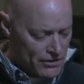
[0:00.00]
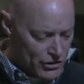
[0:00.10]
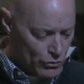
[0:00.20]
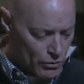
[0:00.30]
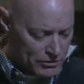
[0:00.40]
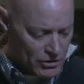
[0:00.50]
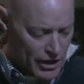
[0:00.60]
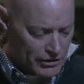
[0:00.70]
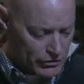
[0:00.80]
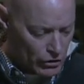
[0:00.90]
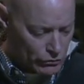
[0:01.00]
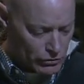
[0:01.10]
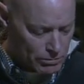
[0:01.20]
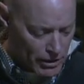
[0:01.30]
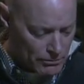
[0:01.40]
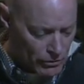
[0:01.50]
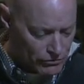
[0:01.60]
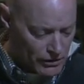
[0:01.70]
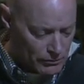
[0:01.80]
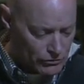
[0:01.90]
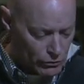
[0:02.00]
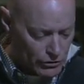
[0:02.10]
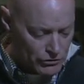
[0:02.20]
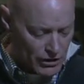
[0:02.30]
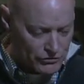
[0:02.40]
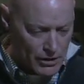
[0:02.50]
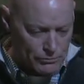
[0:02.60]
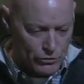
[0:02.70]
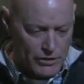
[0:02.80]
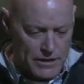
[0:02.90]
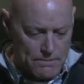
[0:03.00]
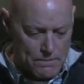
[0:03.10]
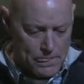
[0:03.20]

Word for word: Then the woman caught in adultery, probably the most famous story, John chapter 8.